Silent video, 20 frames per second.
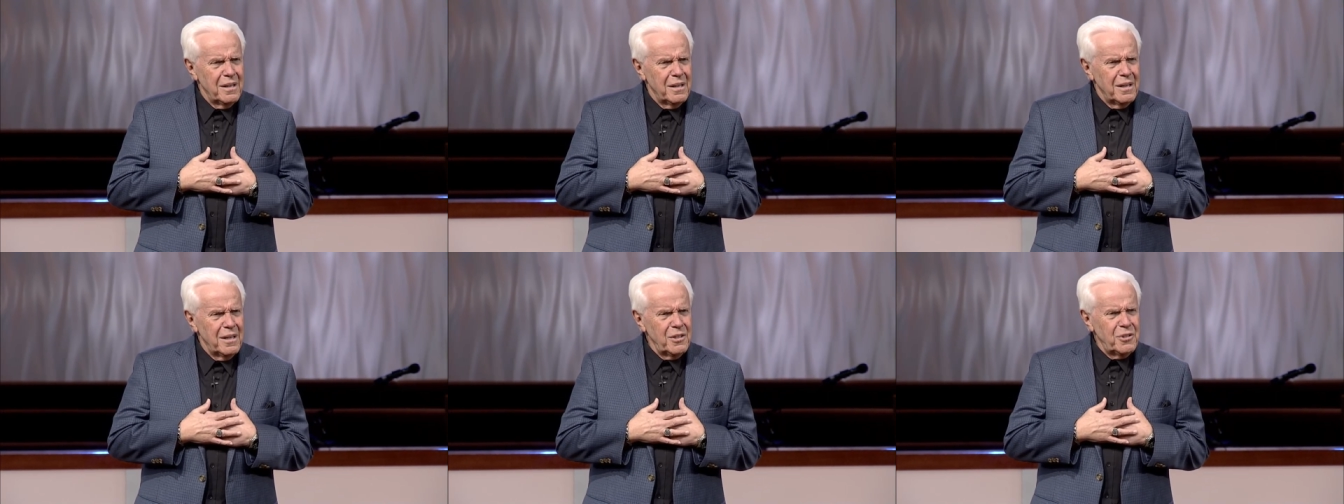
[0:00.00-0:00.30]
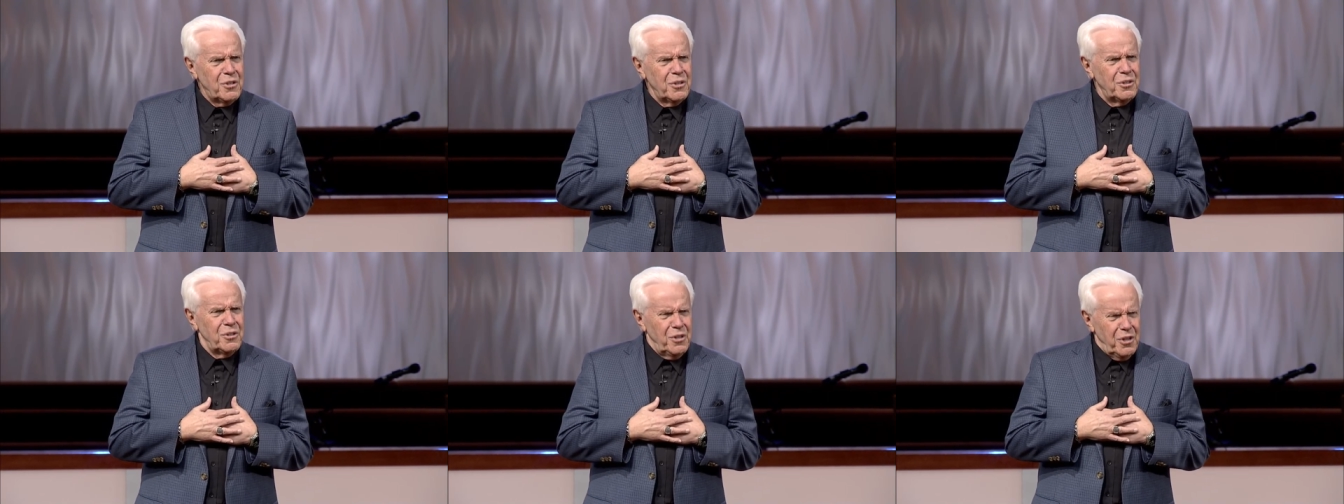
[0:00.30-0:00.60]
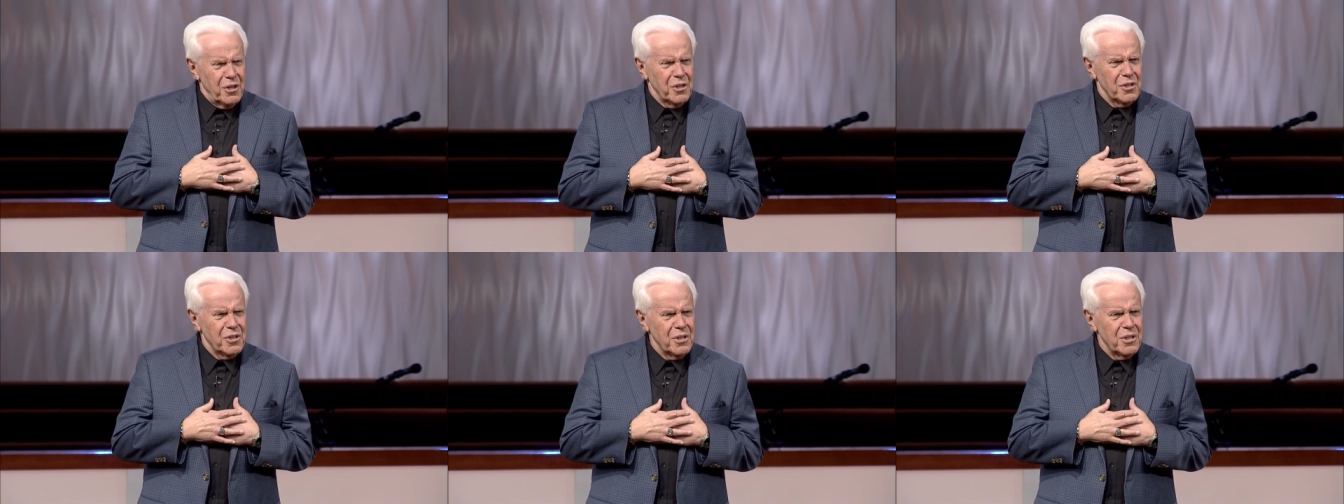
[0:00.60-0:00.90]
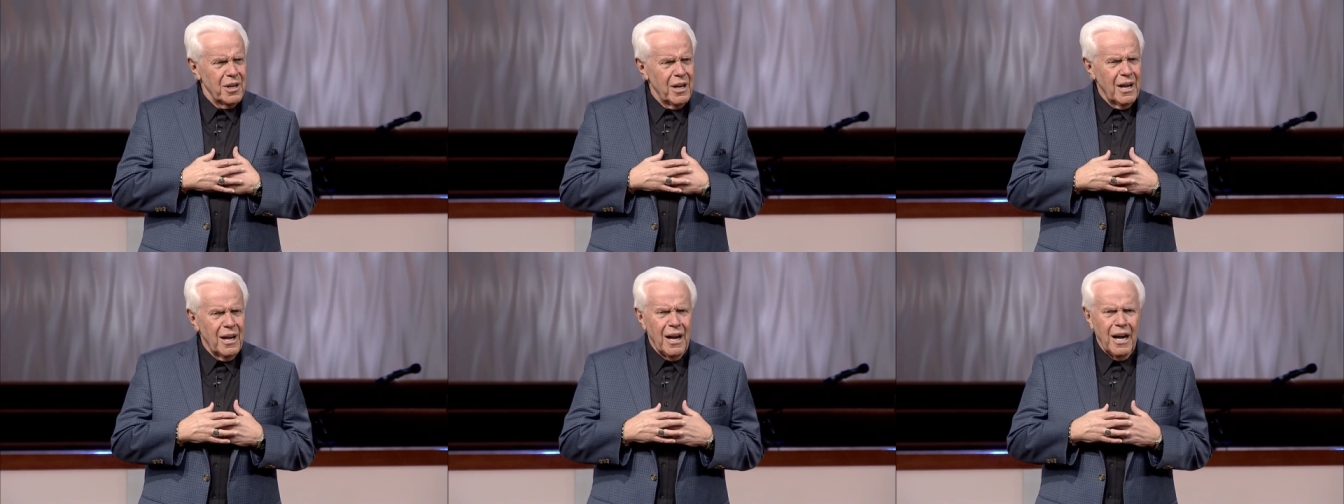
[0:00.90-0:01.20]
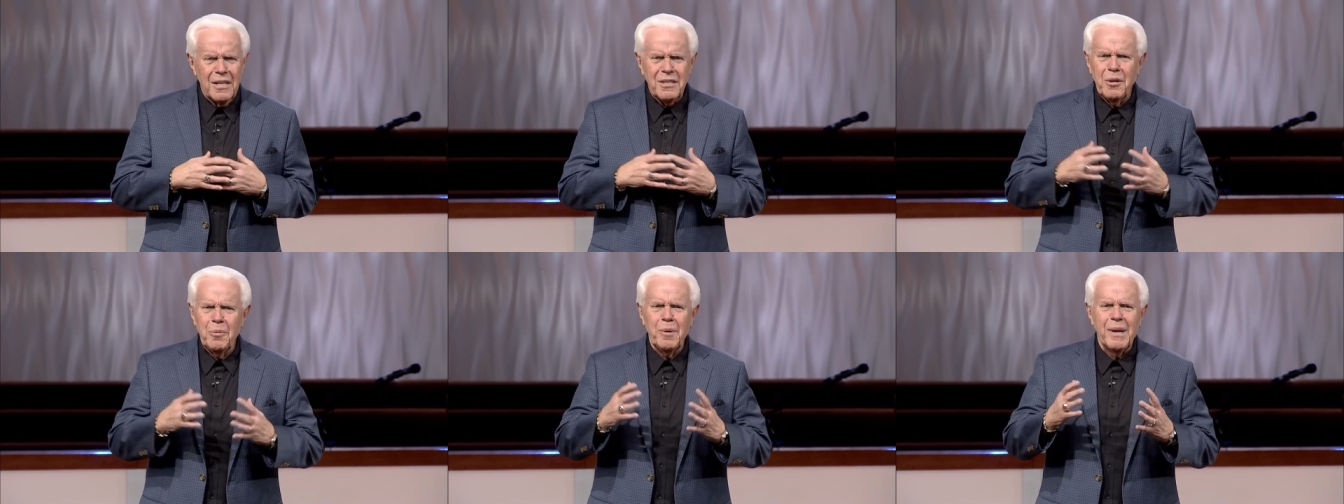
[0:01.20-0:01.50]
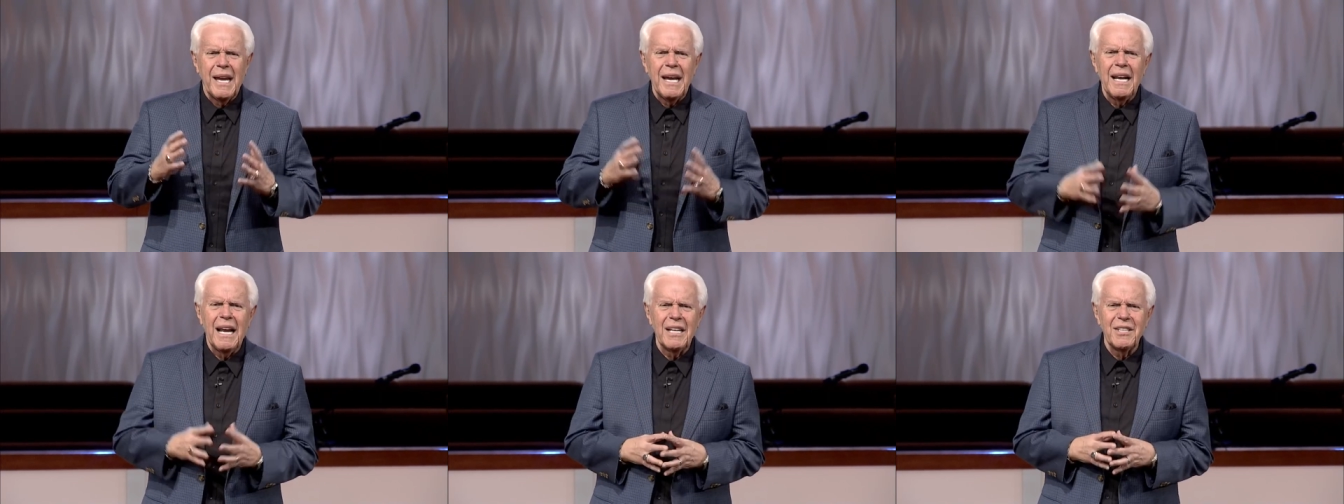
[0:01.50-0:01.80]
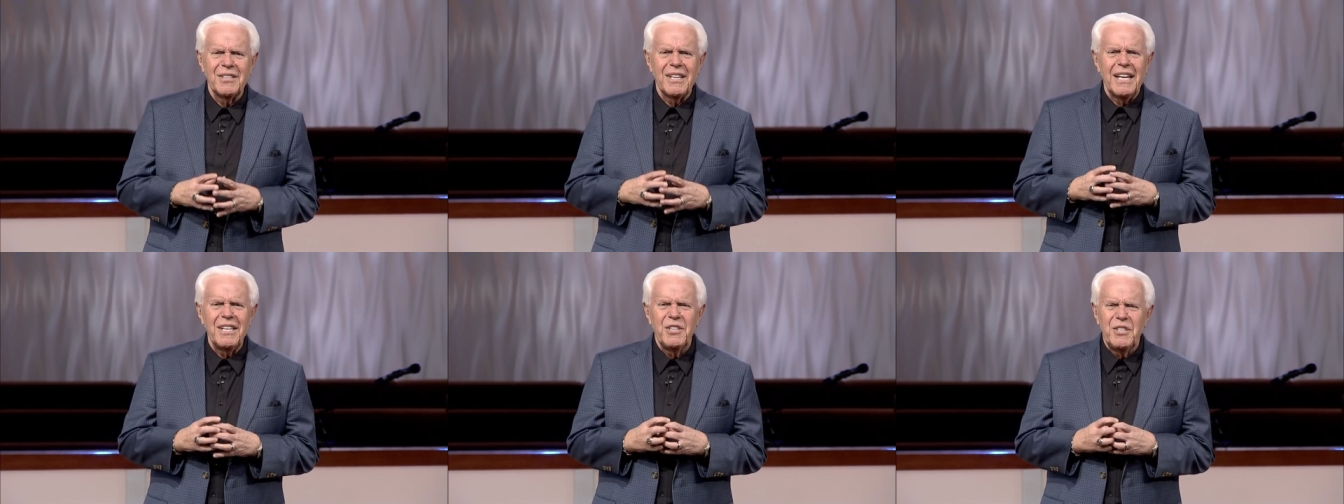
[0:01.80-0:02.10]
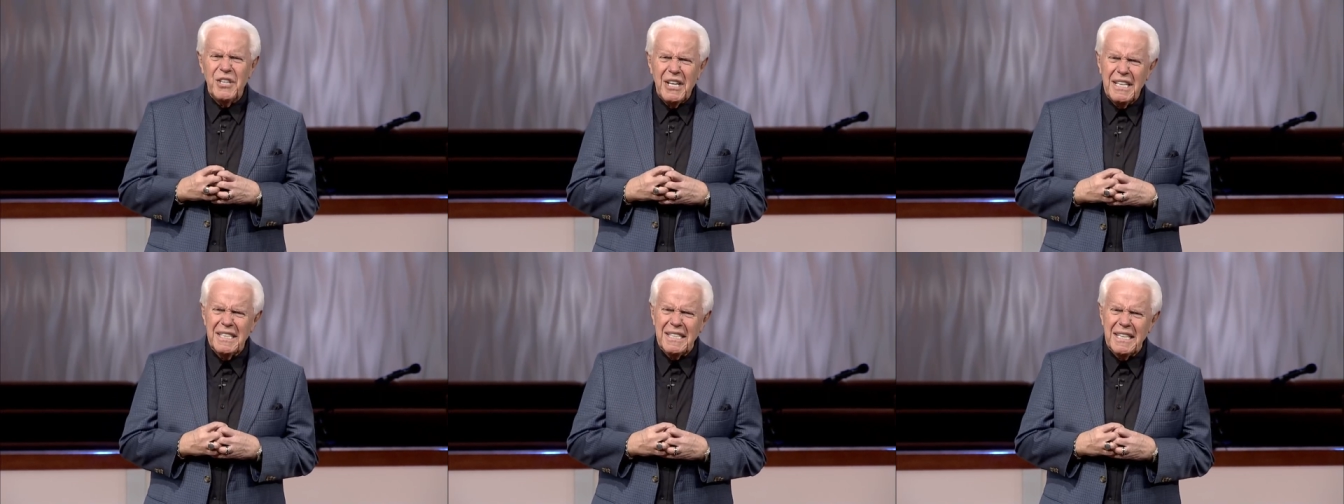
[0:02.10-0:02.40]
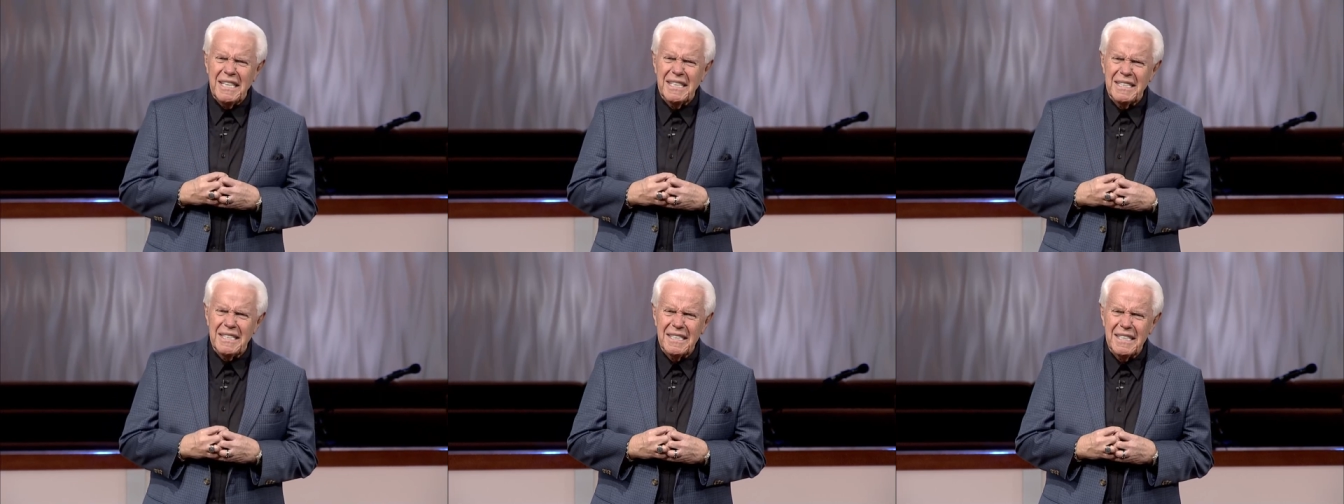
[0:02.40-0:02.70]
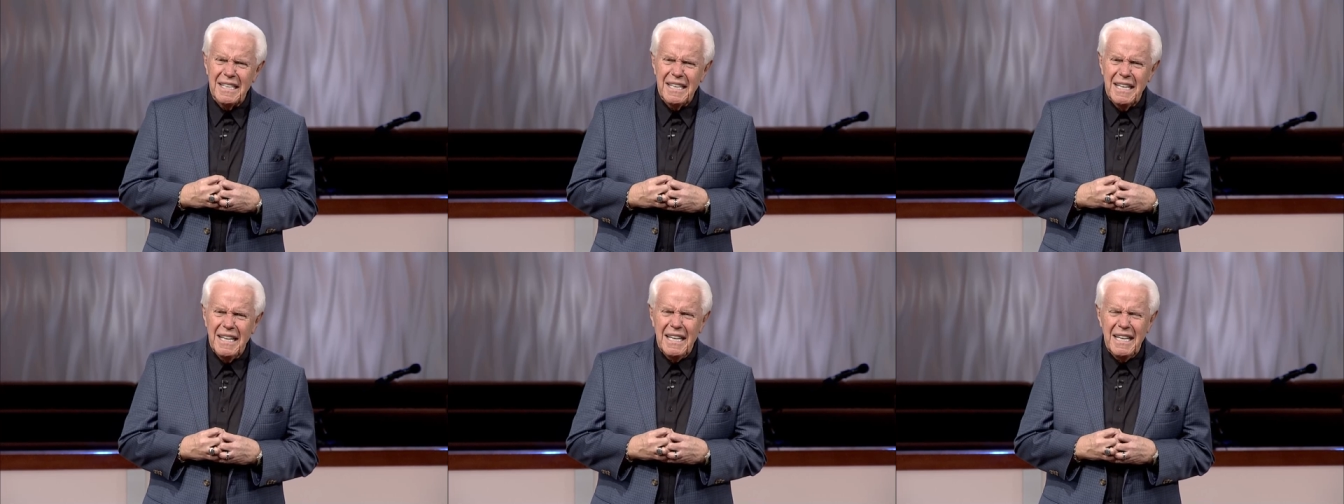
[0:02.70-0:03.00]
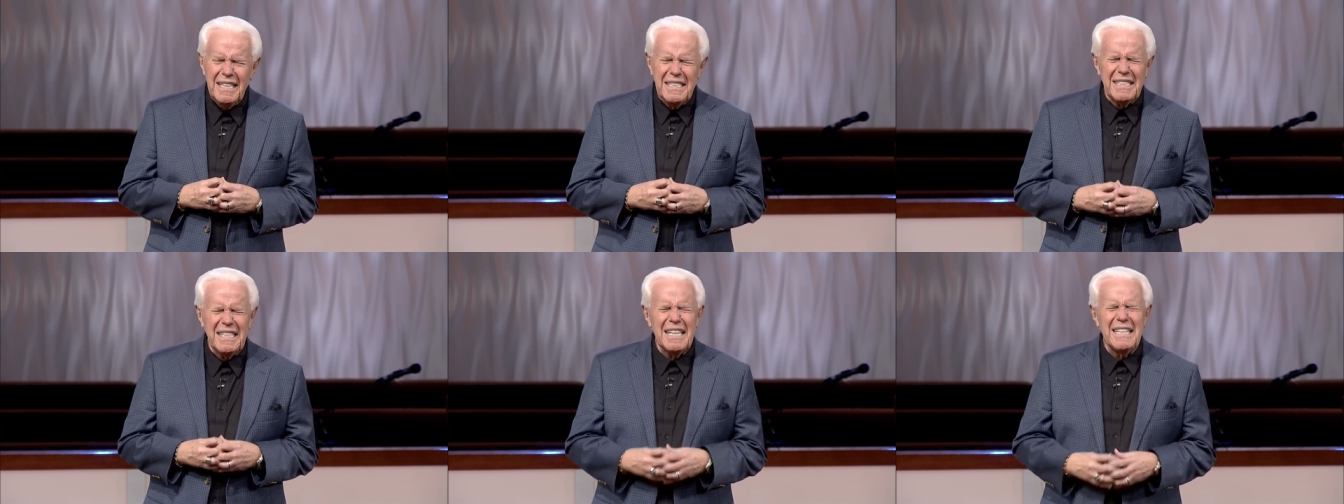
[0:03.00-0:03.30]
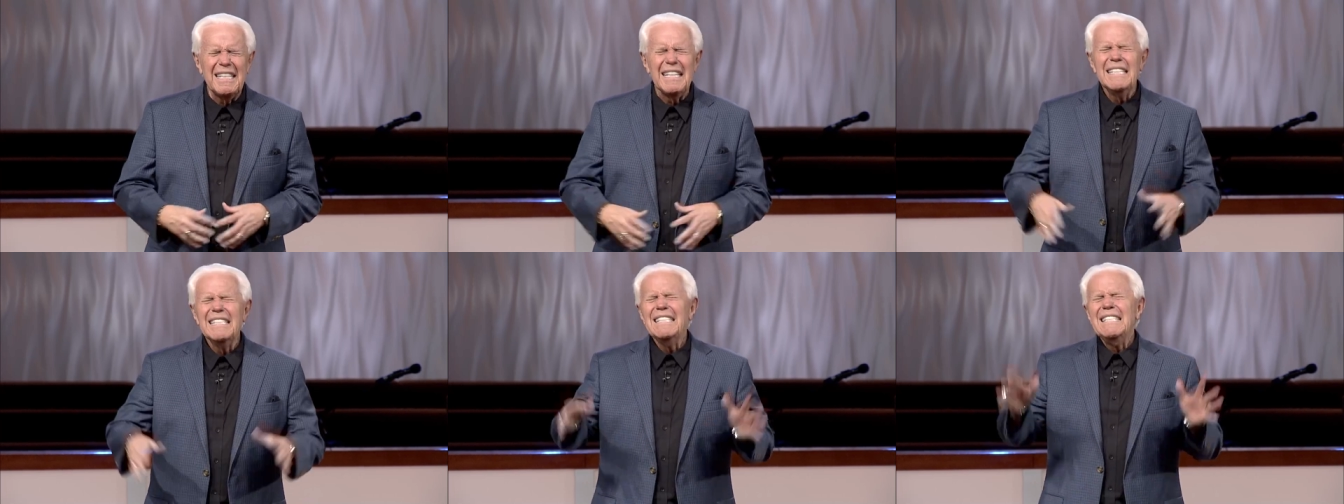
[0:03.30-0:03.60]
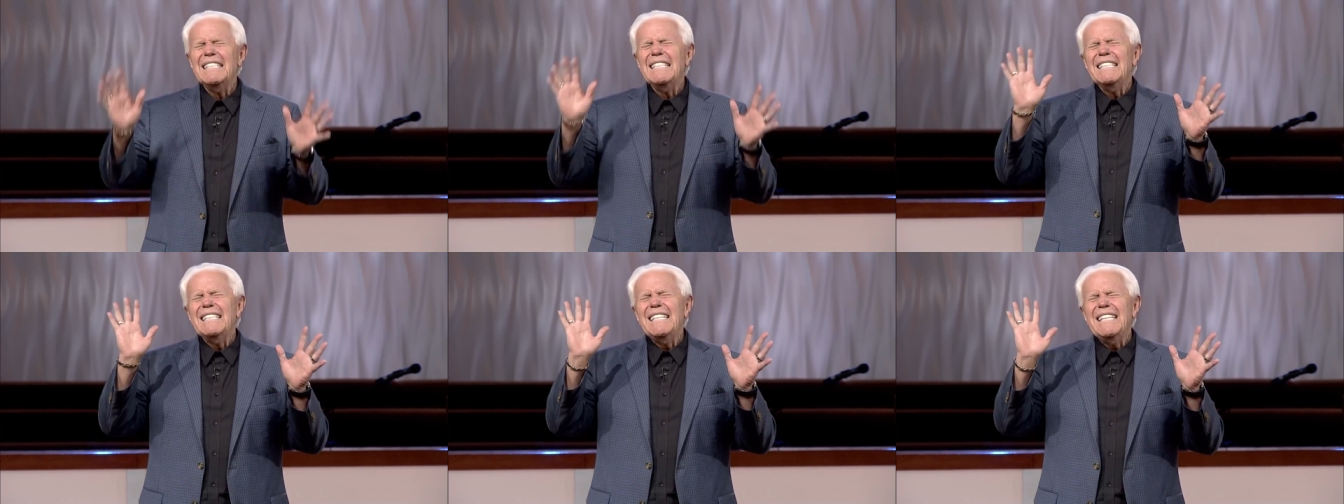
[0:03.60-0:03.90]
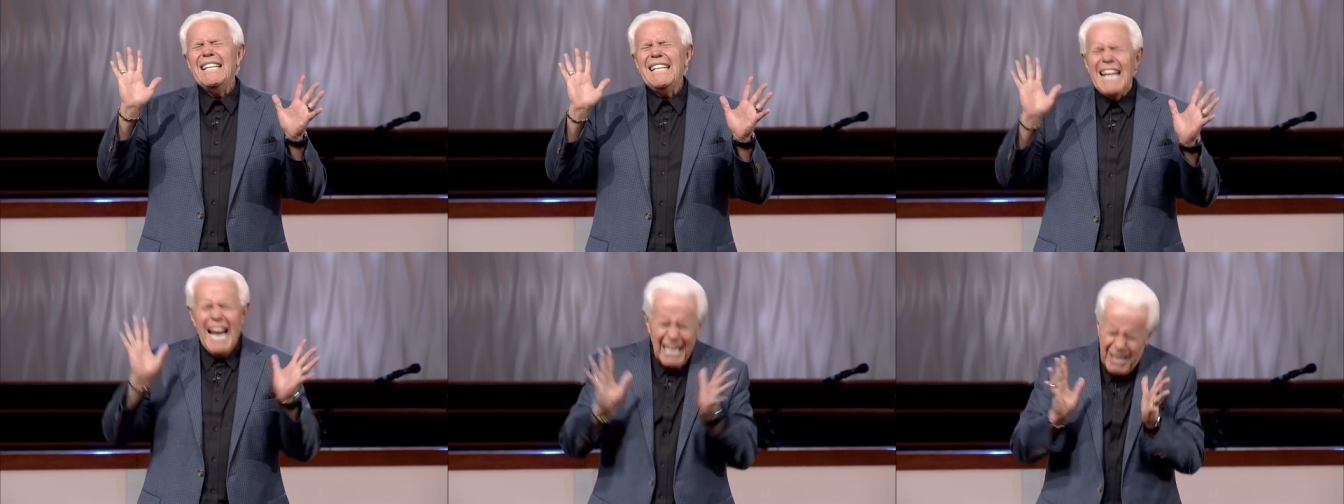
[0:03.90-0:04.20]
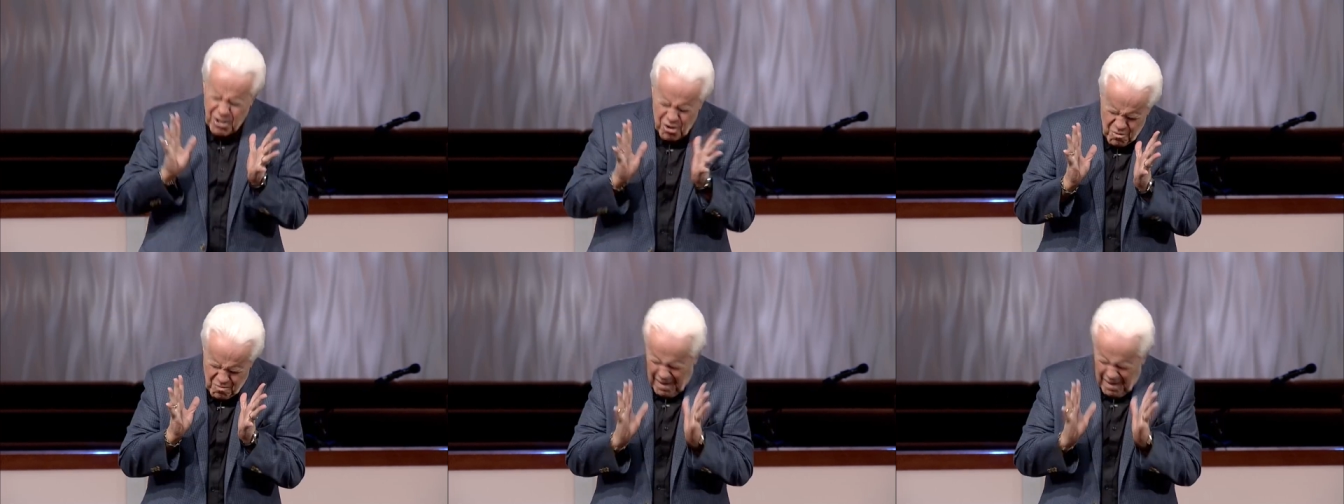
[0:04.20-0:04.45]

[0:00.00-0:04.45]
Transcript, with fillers: He says, Yes. I said, Well, can I say Jesus? He said, Not too